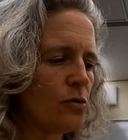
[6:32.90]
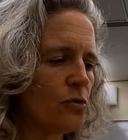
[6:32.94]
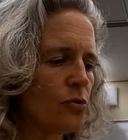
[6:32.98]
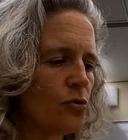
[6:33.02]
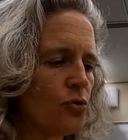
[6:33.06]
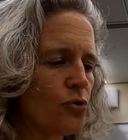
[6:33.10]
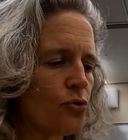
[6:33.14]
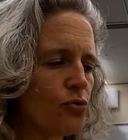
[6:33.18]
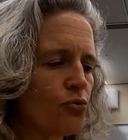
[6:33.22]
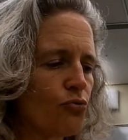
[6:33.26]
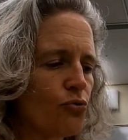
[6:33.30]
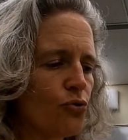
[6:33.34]

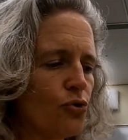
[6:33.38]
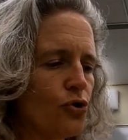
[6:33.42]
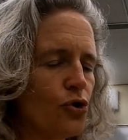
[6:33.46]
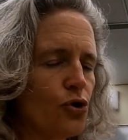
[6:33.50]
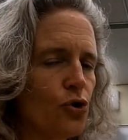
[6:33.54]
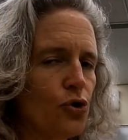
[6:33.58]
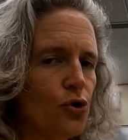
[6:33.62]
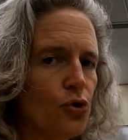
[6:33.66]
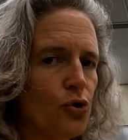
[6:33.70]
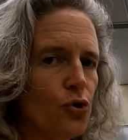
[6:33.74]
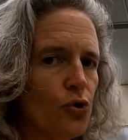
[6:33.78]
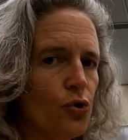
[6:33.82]

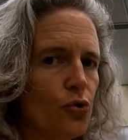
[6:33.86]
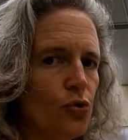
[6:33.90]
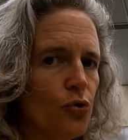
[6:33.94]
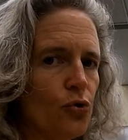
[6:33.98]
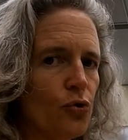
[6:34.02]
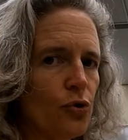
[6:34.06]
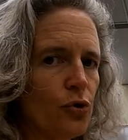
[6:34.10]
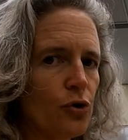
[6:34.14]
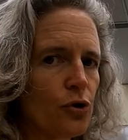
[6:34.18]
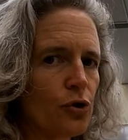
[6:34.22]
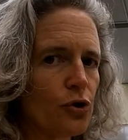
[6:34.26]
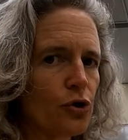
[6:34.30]

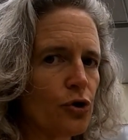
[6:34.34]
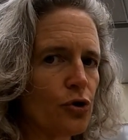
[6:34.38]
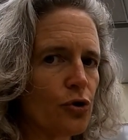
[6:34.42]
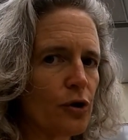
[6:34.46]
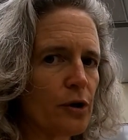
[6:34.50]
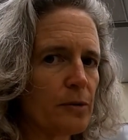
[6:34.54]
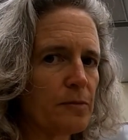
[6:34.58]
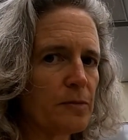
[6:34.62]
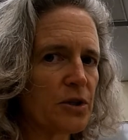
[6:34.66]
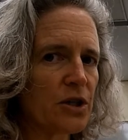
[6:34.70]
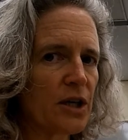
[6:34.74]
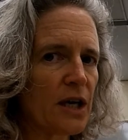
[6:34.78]
through your
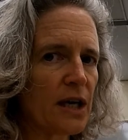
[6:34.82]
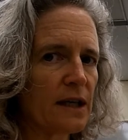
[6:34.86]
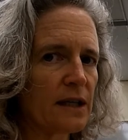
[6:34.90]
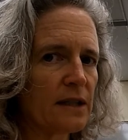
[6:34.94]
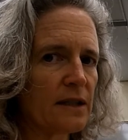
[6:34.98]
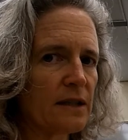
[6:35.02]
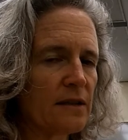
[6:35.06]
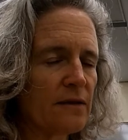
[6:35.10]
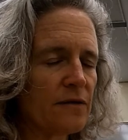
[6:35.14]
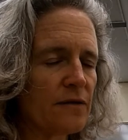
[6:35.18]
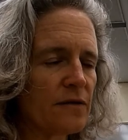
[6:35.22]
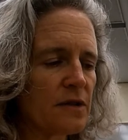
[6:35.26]

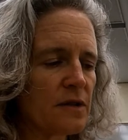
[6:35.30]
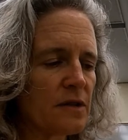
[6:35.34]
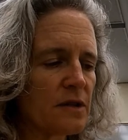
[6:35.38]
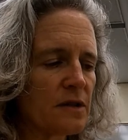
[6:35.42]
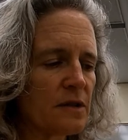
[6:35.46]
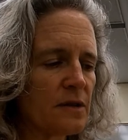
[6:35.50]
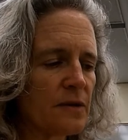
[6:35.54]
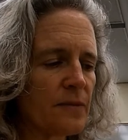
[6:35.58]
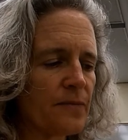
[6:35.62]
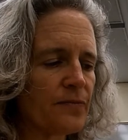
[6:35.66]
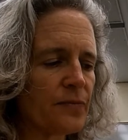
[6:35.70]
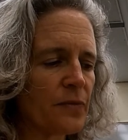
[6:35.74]

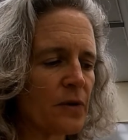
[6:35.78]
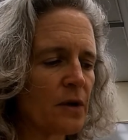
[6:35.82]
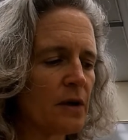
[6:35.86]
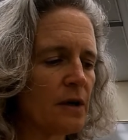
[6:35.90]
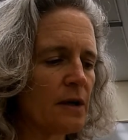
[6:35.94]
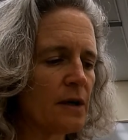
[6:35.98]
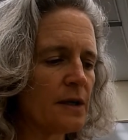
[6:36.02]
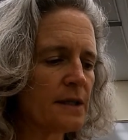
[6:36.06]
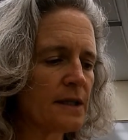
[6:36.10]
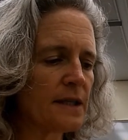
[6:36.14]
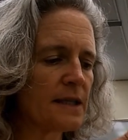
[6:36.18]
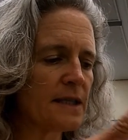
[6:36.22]
objectives.
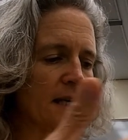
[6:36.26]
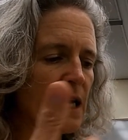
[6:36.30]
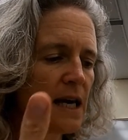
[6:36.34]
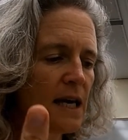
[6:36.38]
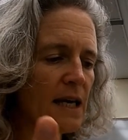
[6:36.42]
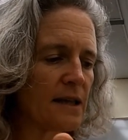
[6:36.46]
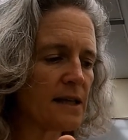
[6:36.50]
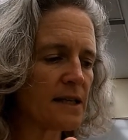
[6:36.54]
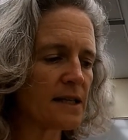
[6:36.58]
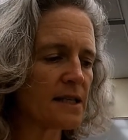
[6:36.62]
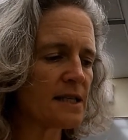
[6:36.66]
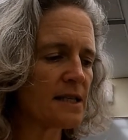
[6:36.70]
To
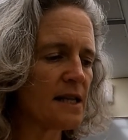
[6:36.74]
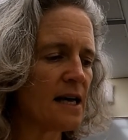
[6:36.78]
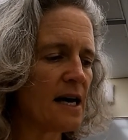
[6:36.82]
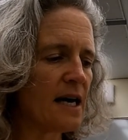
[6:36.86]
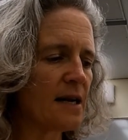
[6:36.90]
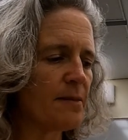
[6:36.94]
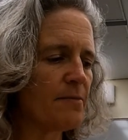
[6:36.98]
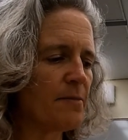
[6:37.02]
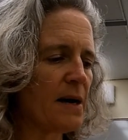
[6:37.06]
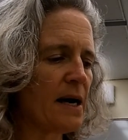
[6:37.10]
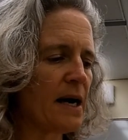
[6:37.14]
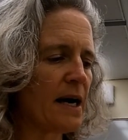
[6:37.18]
take the
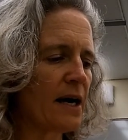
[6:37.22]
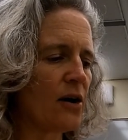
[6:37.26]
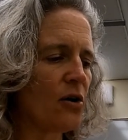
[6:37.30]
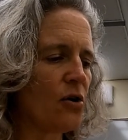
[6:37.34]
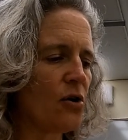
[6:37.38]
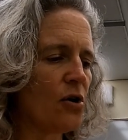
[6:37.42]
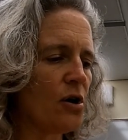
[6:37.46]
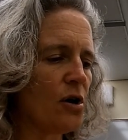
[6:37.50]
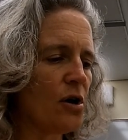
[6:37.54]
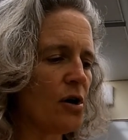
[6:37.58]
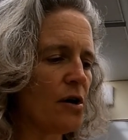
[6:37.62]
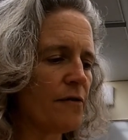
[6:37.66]
slide back
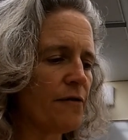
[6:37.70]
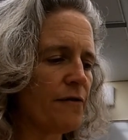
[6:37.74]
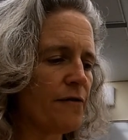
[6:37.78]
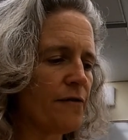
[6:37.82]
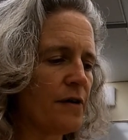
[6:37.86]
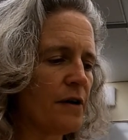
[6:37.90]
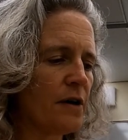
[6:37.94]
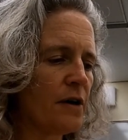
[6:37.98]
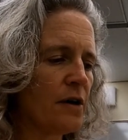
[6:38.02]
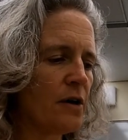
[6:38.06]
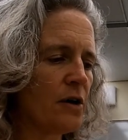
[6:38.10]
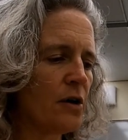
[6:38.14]
off,
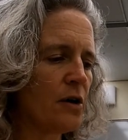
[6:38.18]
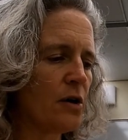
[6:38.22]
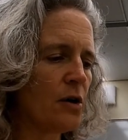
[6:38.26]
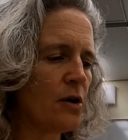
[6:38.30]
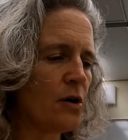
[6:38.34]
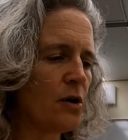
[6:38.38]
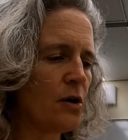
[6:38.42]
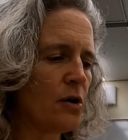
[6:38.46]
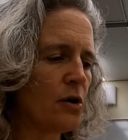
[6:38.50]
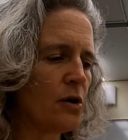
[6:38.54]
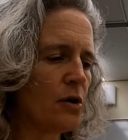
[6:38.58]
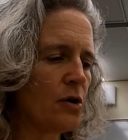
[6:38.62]

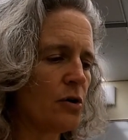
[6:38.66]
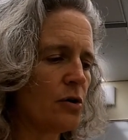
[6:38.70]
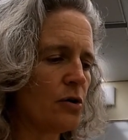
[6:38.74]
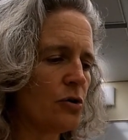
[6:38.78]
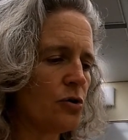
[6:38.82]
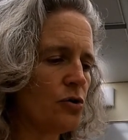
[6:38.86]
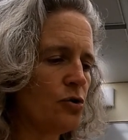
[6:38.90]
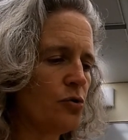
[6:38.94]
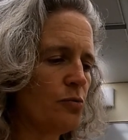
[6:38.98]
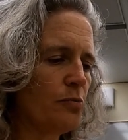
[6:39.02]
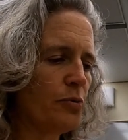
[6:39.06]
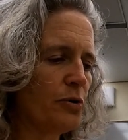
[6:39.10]

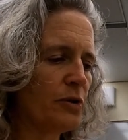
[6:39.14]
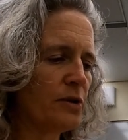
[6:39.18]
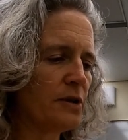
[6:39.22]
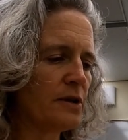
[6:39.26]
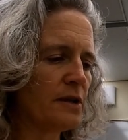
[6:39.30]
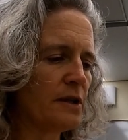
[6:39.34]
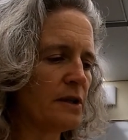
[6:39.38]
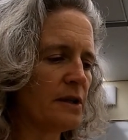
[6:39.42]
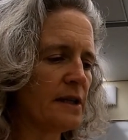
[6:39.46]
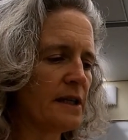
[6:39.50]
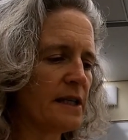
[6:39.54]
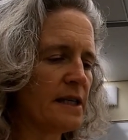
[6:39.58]
you put
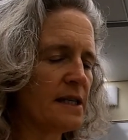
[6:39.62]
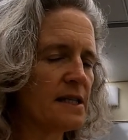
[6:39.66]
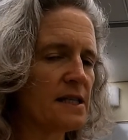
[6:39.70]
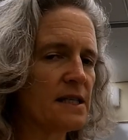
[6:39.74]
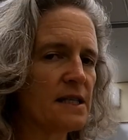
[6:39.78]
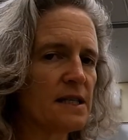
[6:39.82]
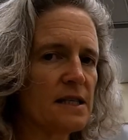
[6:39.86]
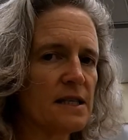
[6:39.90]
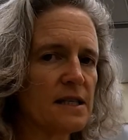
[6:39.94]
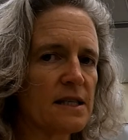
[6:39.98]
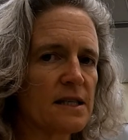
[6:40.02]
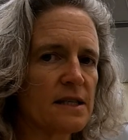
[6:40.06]
the
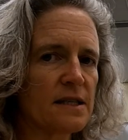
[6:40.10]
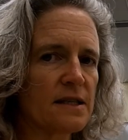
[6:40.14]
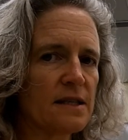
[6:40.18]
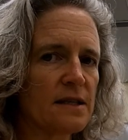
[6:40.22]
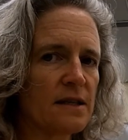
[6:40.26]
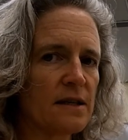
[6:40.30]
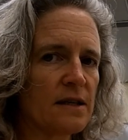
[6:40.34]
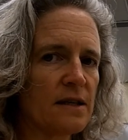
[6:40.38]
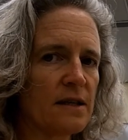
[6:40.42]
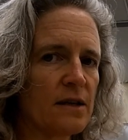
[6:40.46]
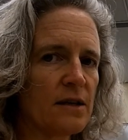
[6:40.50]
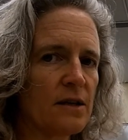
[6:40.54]
lenses,
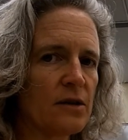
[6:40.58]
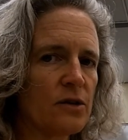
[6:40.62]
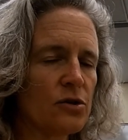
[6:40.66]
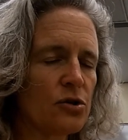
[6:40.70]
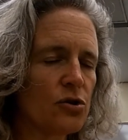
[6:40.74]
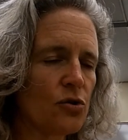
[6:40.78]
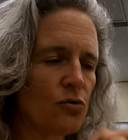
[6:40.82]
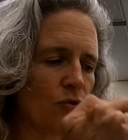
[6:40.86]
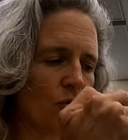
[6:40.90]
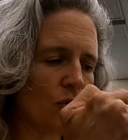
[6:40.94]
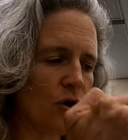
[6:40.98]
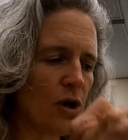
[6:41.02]

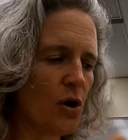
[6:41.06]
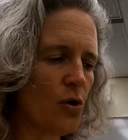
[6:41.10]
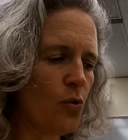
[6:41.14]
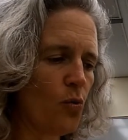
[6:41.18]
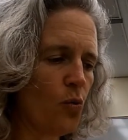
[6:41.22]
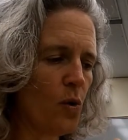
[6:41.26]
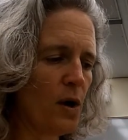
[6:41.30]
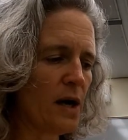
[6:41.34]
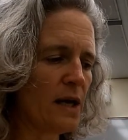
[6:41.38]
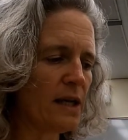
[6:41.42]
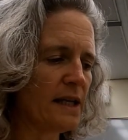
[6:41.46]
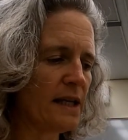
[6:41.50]
so no
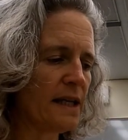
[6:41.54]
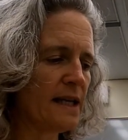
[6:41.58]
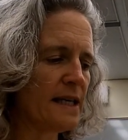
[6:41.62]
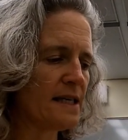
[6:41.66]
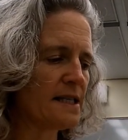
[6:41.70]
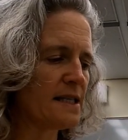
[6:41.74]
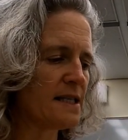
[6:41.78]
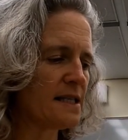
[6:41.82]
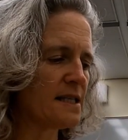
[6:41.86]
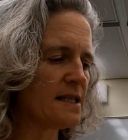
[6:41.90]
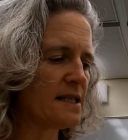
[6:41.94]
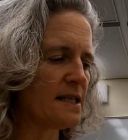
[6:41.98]
one
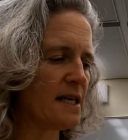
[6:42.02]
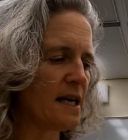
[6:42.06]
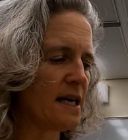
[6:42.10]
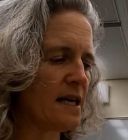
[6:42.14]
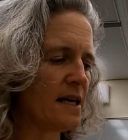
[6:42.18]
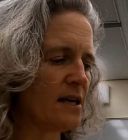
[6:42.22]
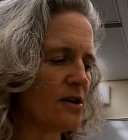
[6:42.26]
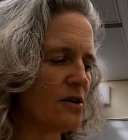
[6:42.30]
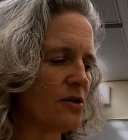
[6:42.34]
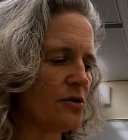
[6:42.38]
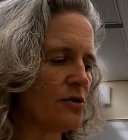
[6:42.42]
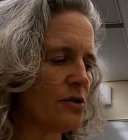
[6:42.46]
lens is
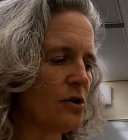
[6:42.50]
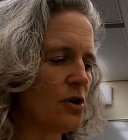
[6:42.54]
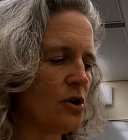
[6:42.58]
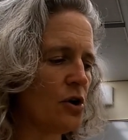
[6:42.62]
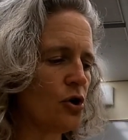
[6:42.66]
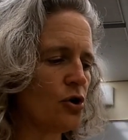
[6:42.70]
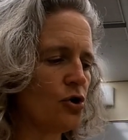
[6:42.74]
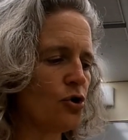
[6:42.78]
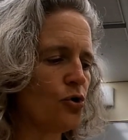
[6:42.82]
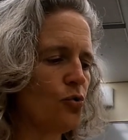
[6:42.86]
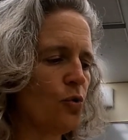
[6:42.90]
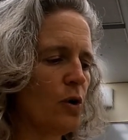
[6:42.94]
down.
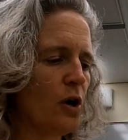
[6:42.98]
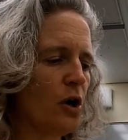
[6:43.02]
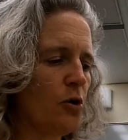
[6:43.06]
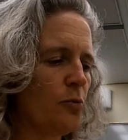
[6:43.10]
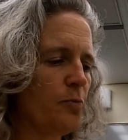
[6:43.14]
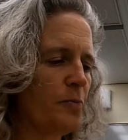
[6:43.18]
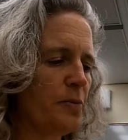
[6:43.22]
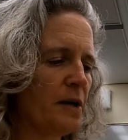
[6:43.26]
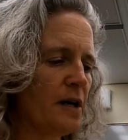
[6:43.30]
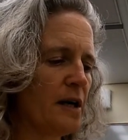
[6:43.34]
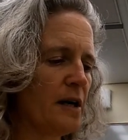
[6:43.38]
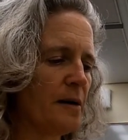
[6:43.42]
You
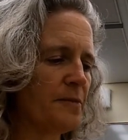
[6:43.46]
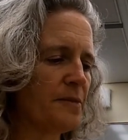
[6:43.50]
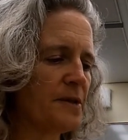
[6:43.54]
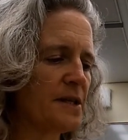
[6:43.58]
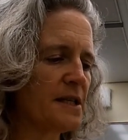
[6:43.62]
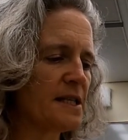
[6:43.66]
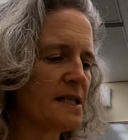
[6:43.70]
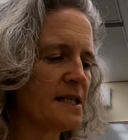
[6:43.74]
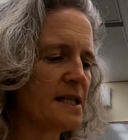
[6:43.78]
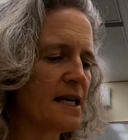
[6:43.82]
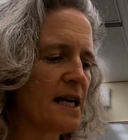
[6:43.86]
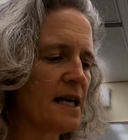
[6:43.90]
open up the
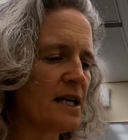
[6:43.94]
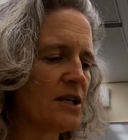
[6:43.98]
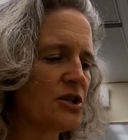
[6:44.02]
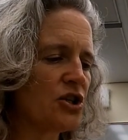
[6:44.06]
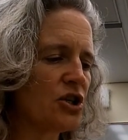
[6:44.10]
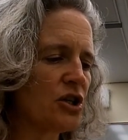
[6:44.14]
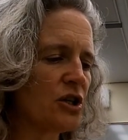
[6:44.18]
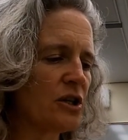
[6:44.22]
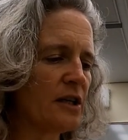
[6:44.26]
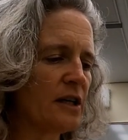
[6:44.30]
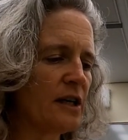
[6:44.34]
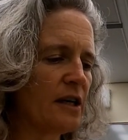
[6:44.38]

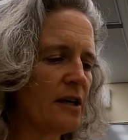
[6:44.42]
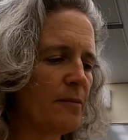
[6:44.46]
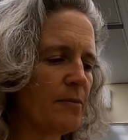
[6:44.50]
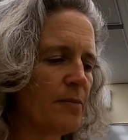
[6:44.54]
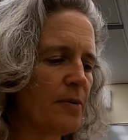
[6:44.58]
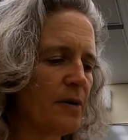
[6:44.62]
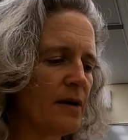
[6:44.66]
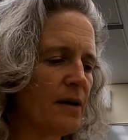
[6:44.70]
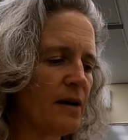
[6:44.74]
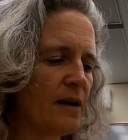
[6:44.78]
stage clip